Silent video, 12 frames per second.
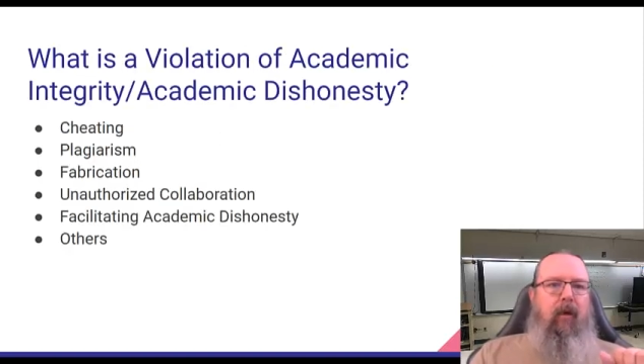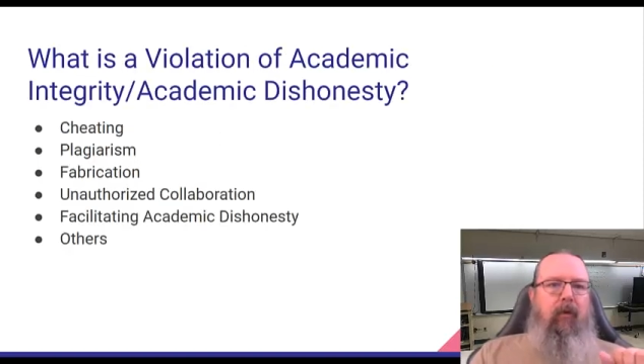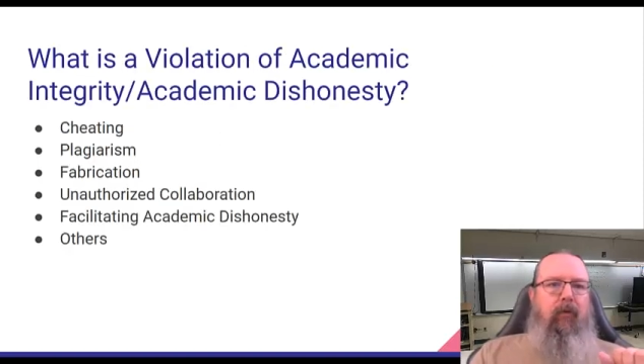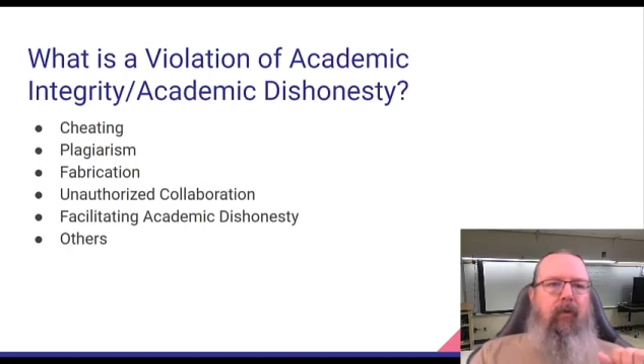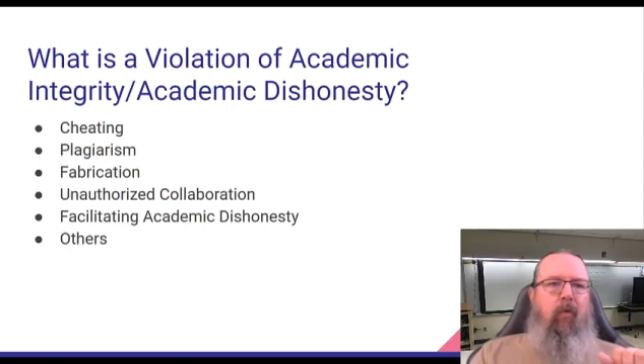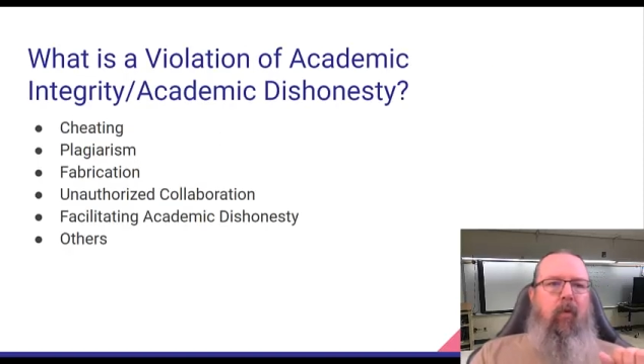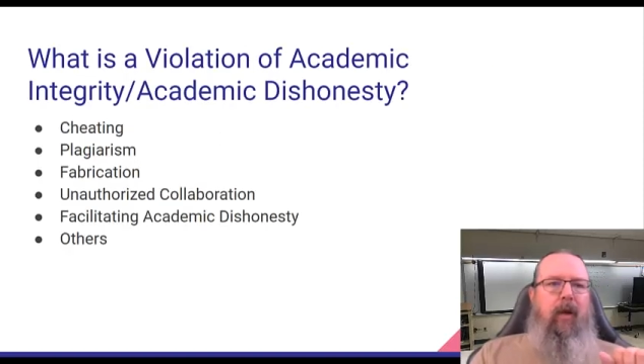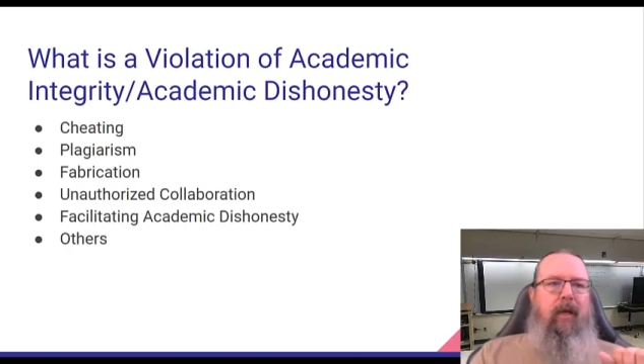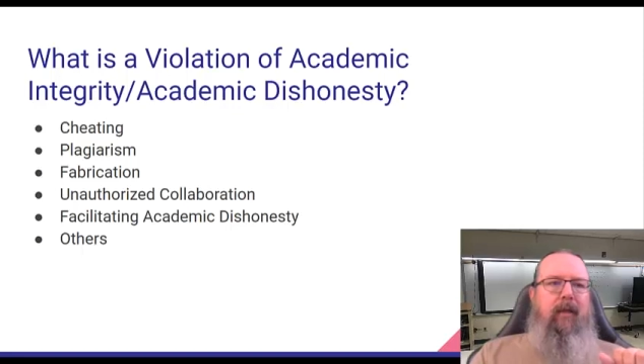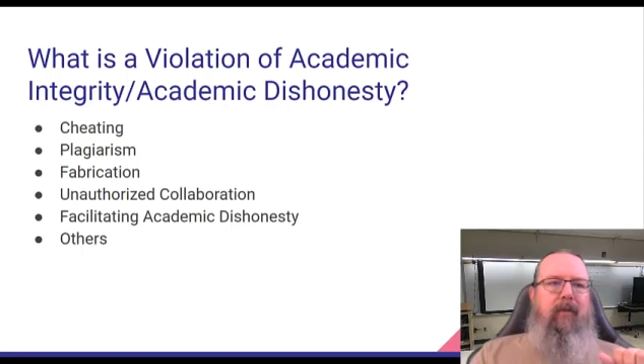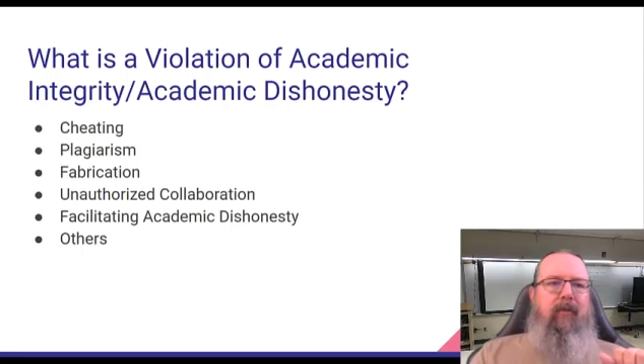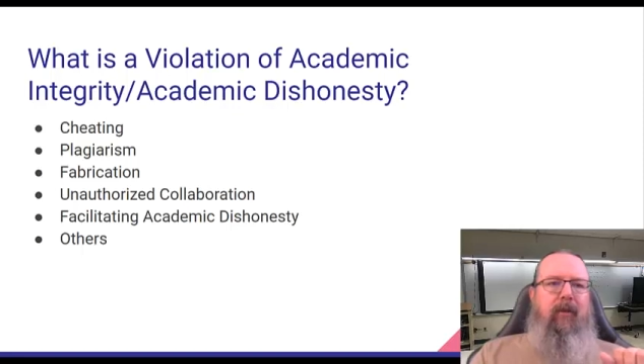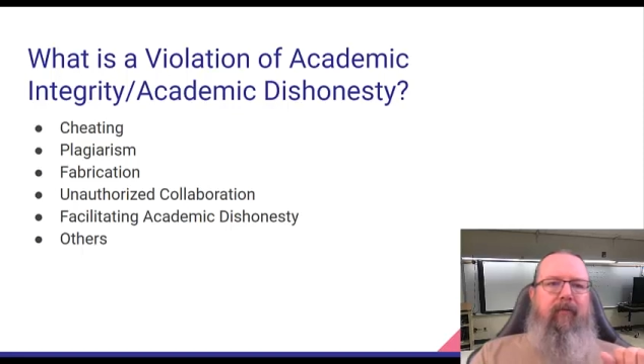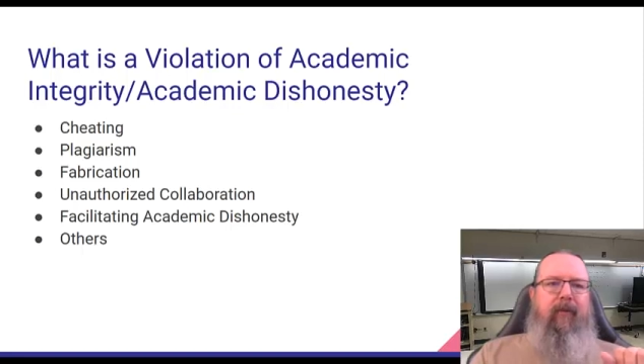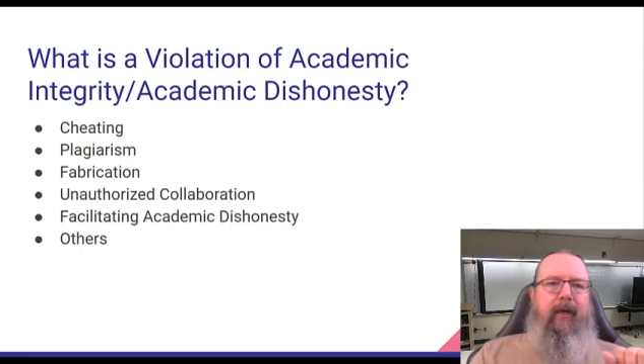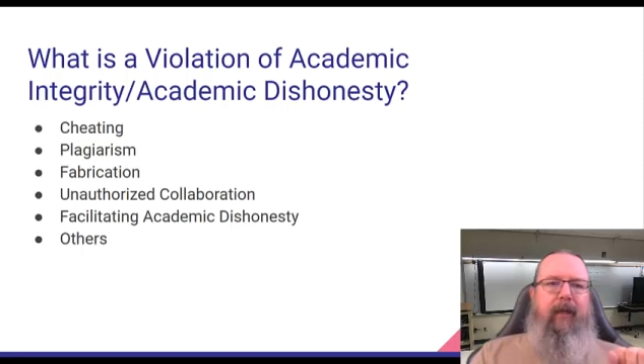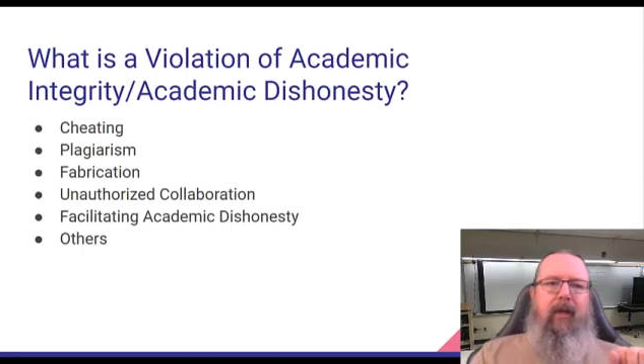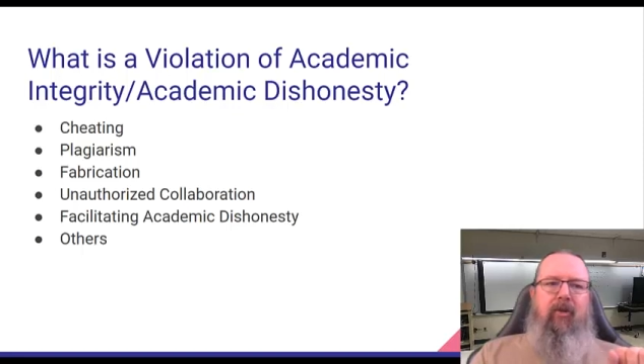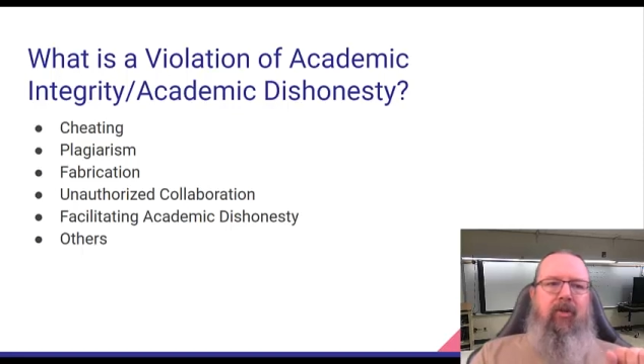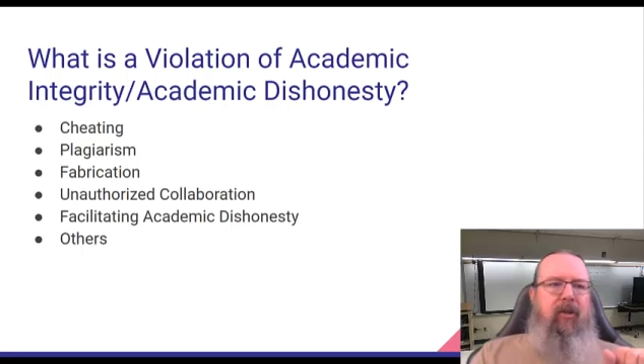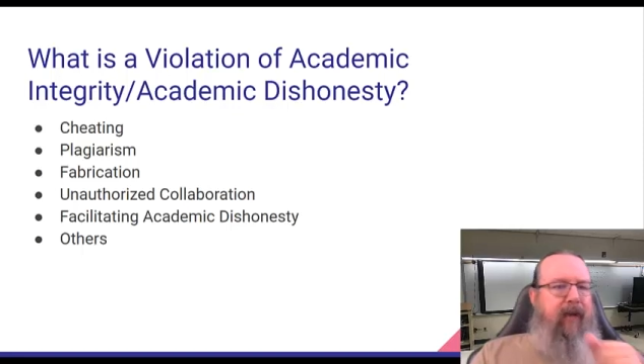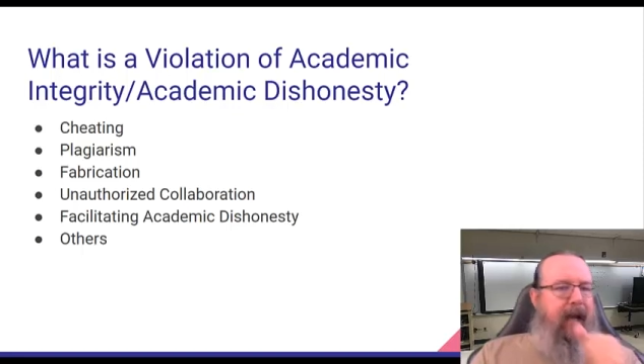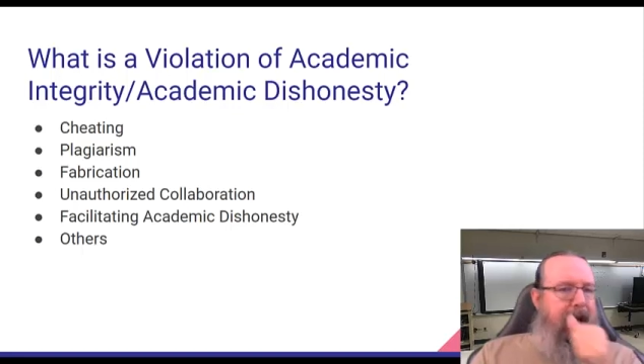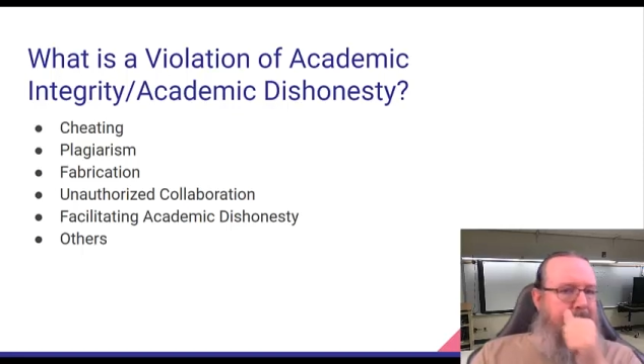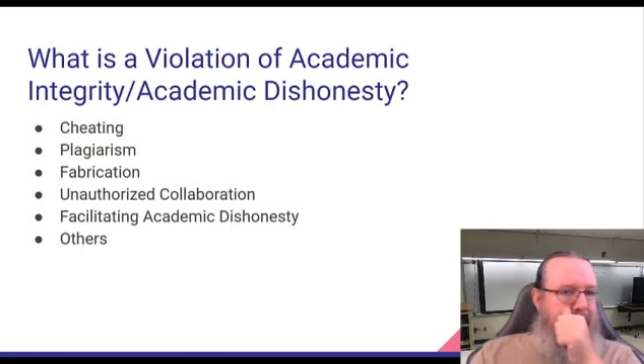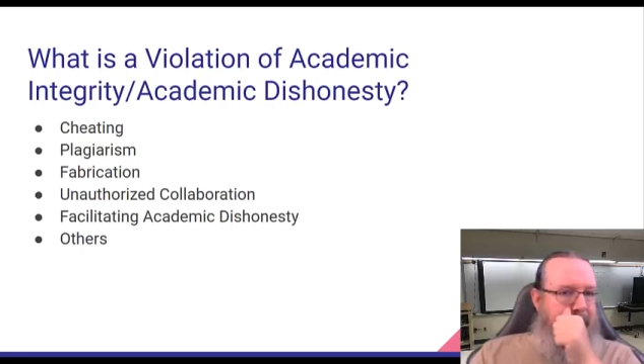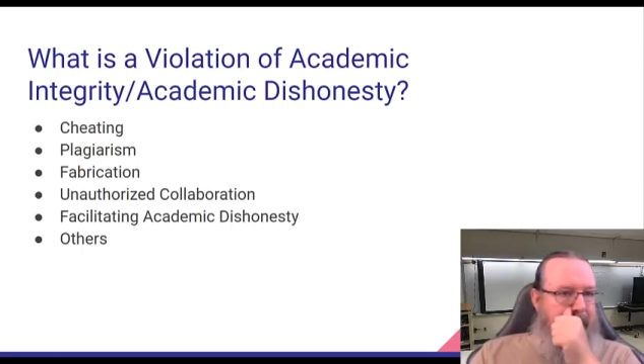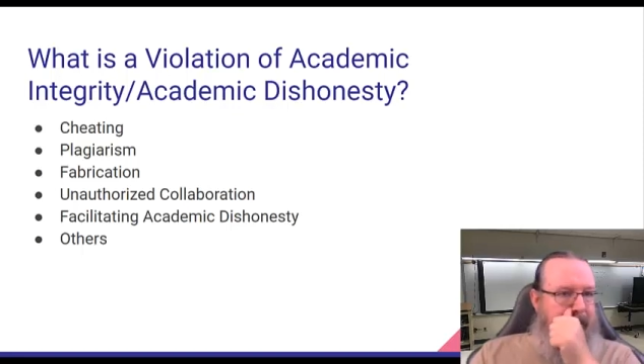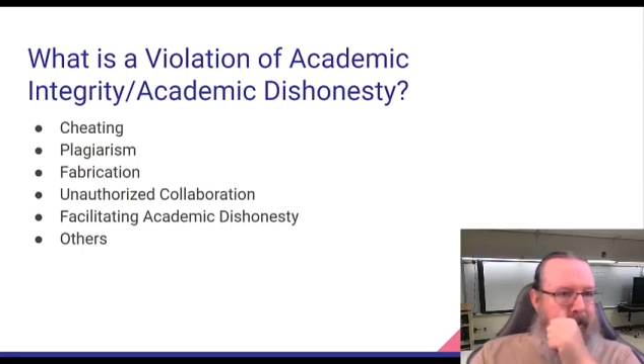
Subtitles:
So what is a violation of academic